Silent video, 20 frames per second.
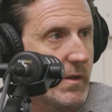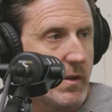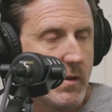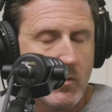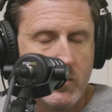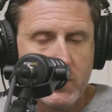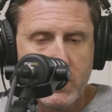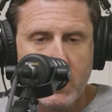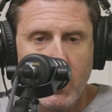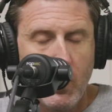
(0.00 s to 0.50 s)
It
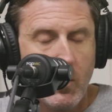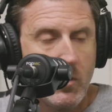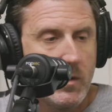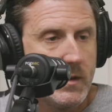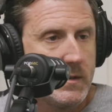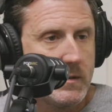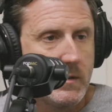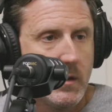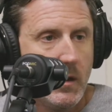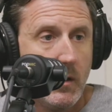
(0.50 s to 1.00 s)
was
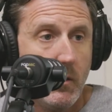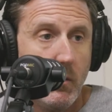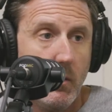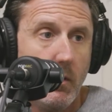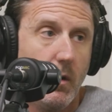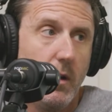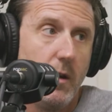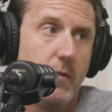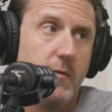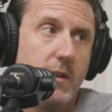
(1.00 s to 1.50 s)
always, we
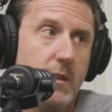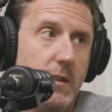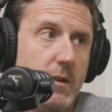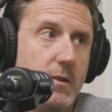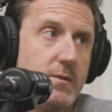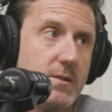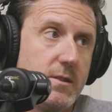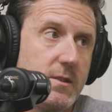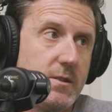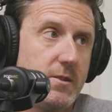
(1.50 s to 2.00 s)
don't have any
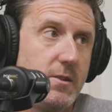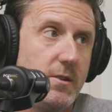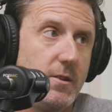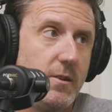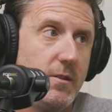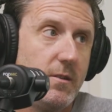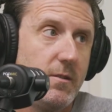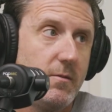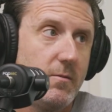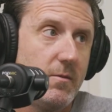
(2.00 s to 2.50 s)
leaders this
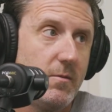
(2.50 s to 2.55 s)
year,